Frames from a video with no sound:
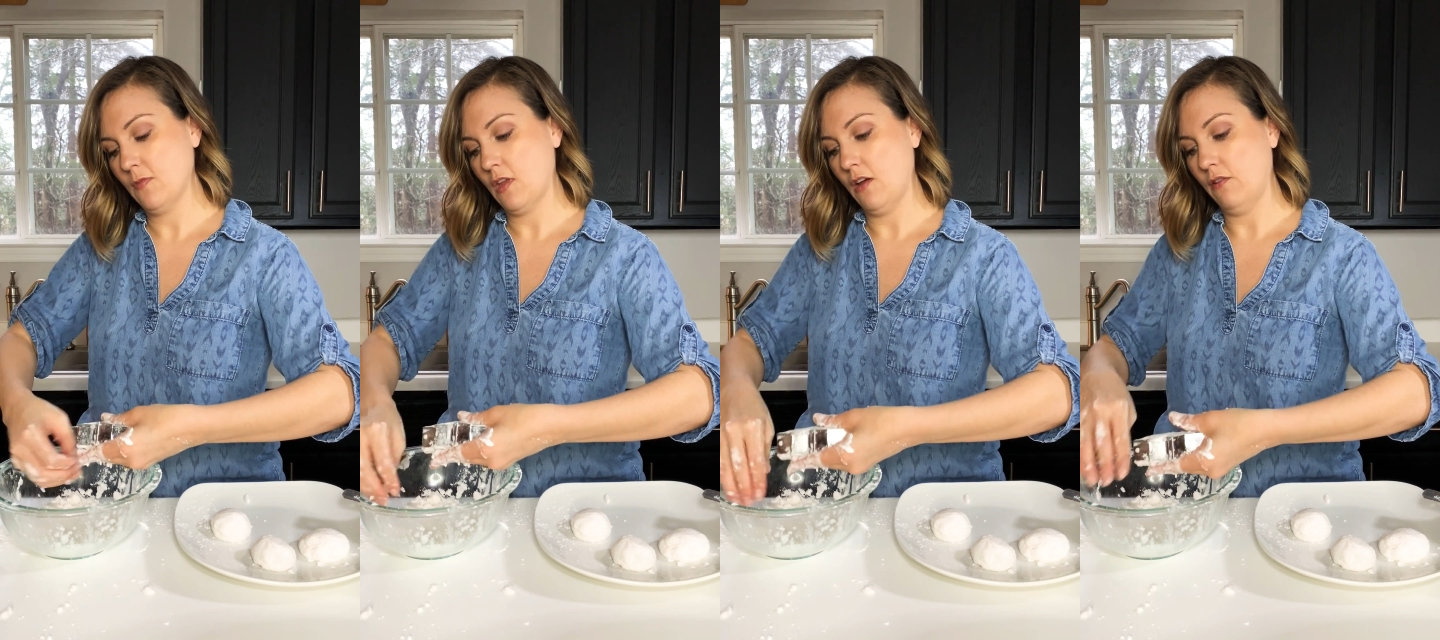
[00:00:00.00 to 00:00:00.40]

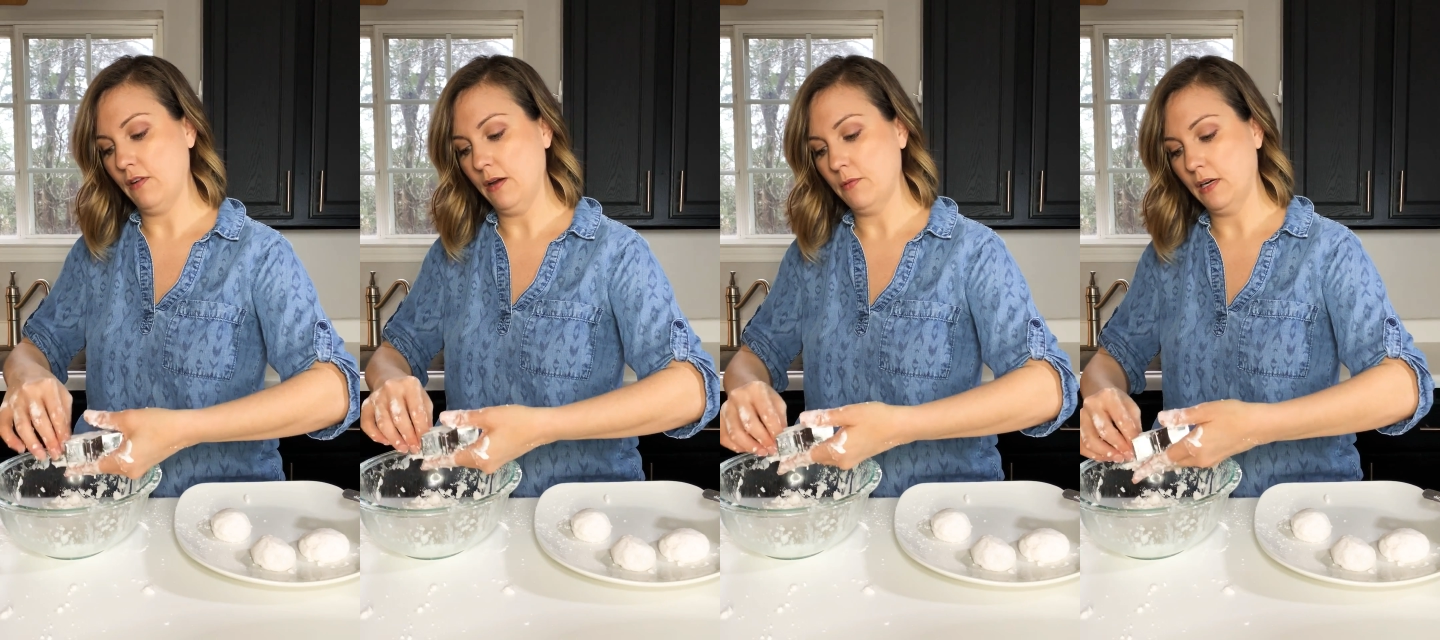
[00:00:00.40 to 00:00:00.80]
All
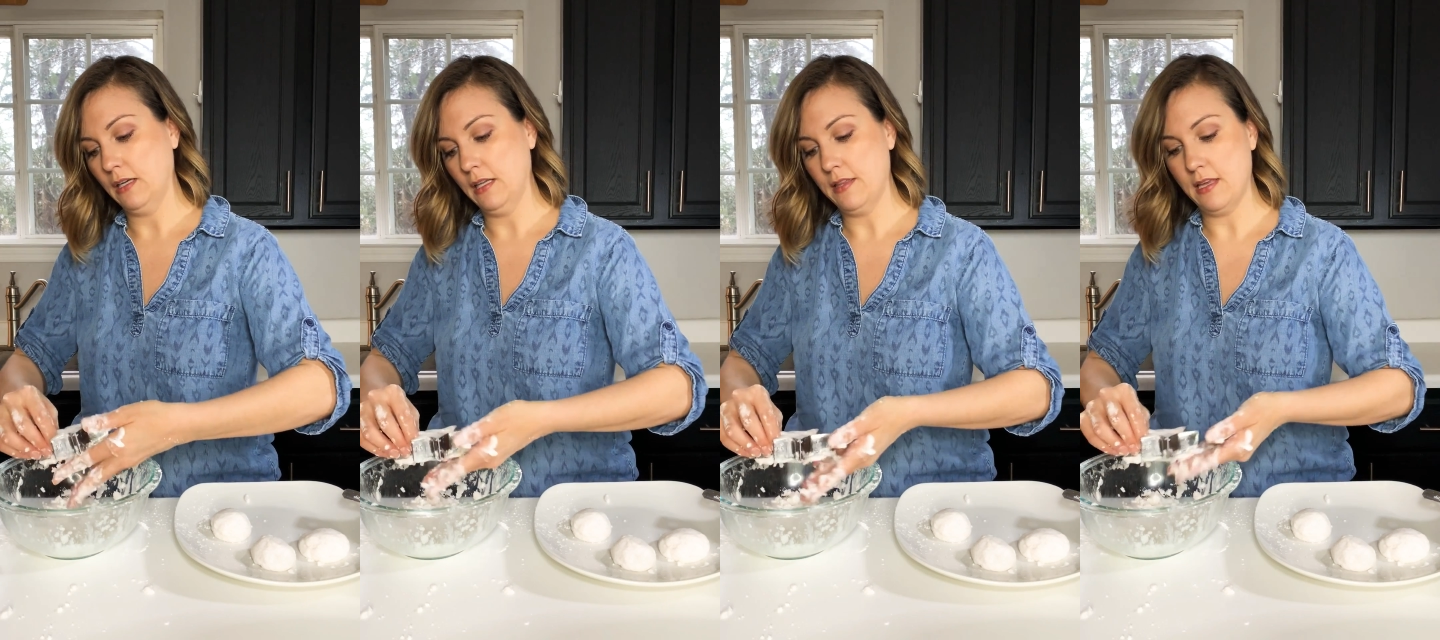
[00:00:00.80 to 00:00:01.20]
right, we're going
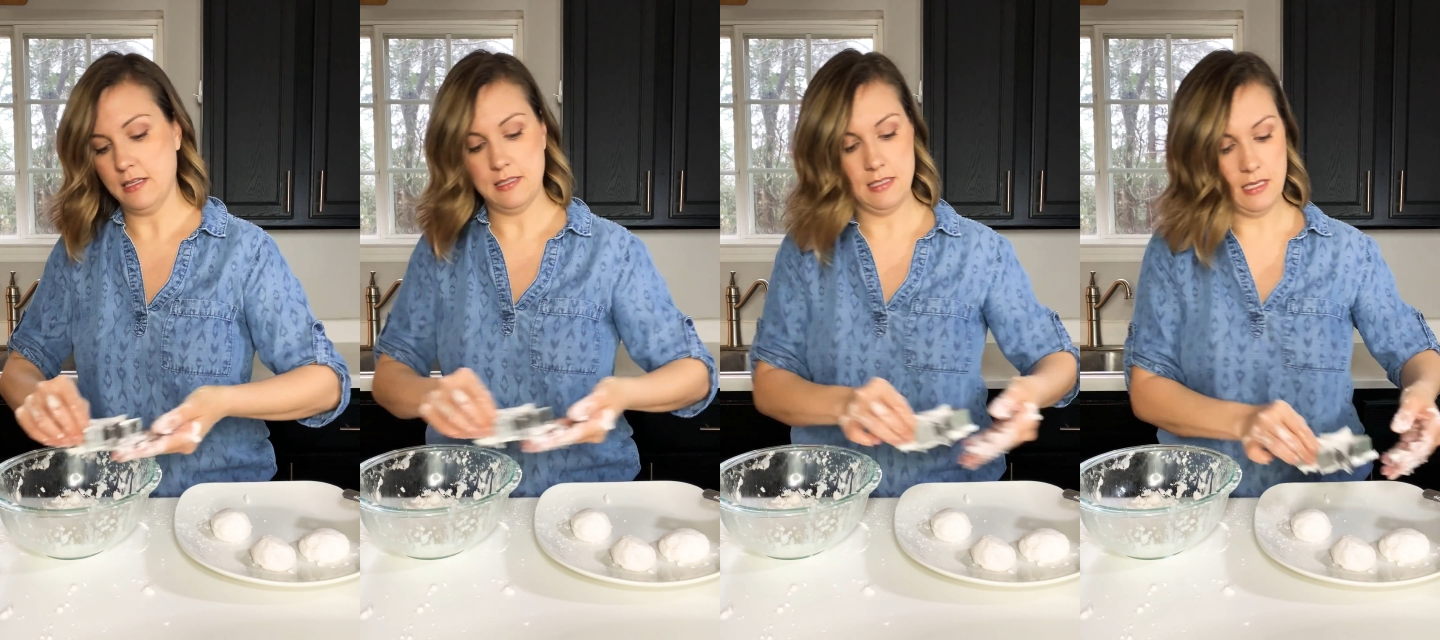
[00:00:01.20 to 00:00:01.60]
to let
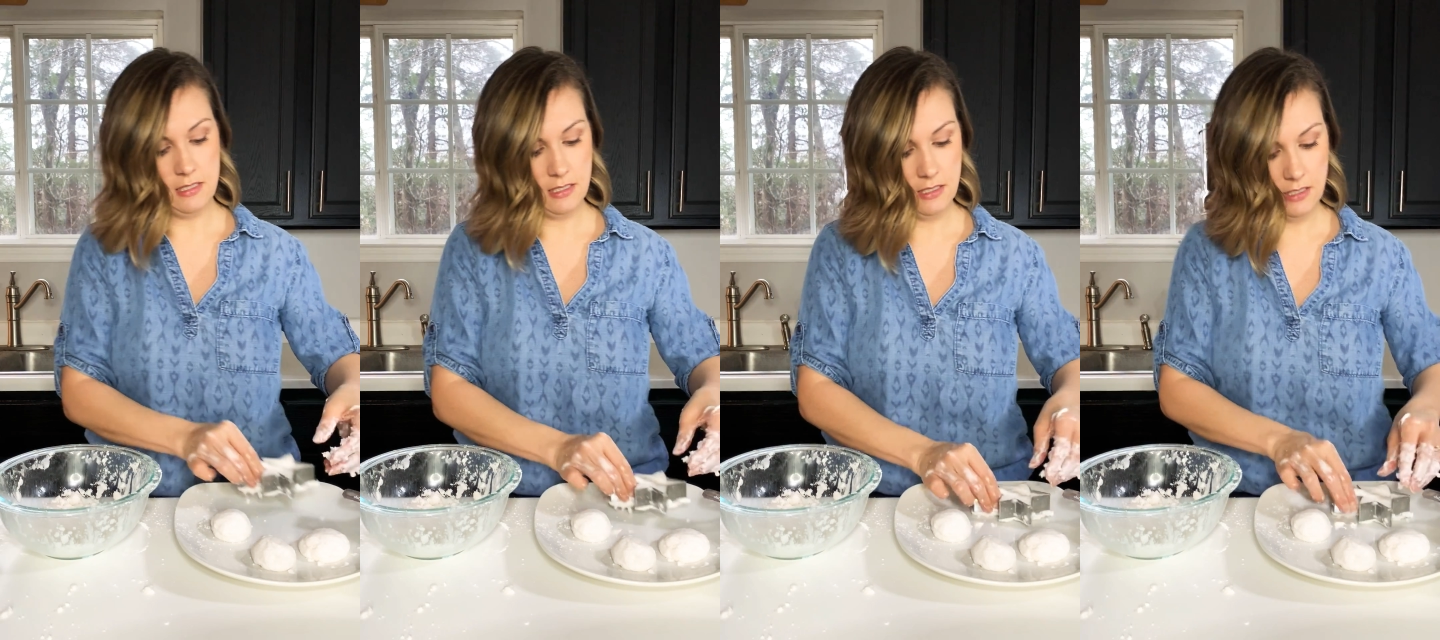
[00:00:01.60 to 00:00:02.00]
that
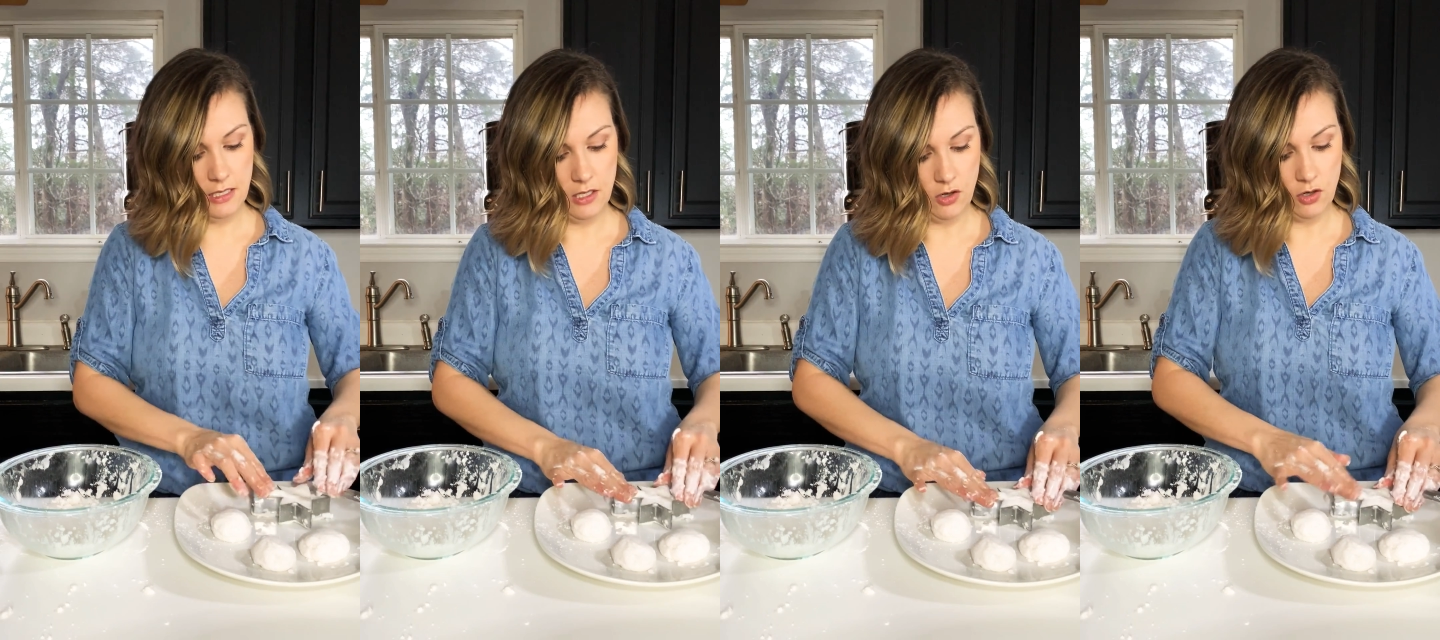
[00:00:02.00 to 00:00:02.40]
set
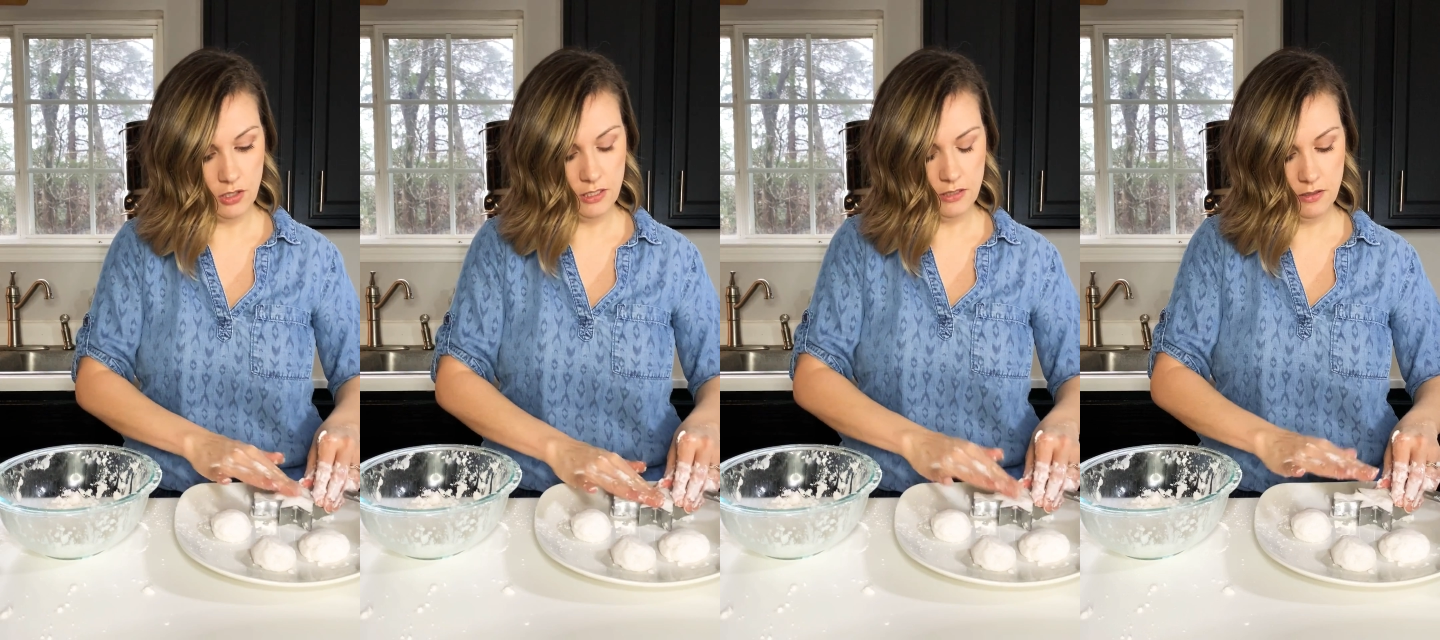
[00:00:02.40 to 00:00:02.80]
and
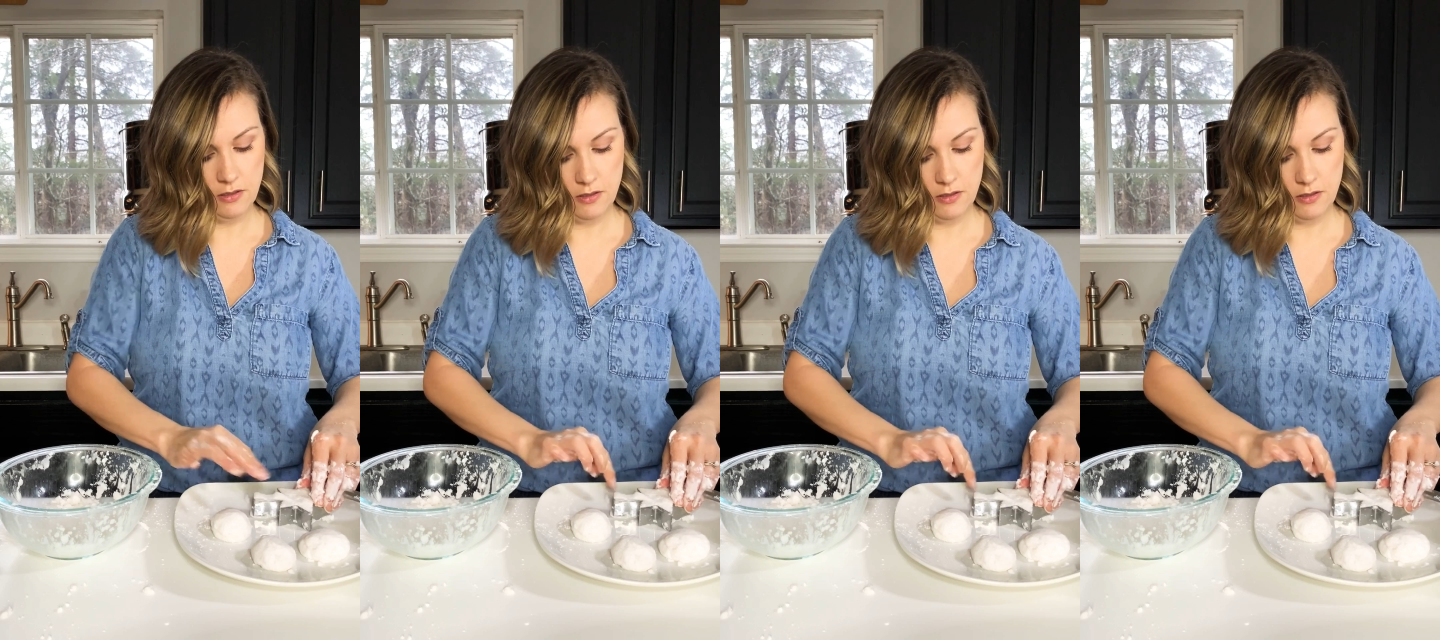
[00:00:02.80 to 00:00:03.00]
harden.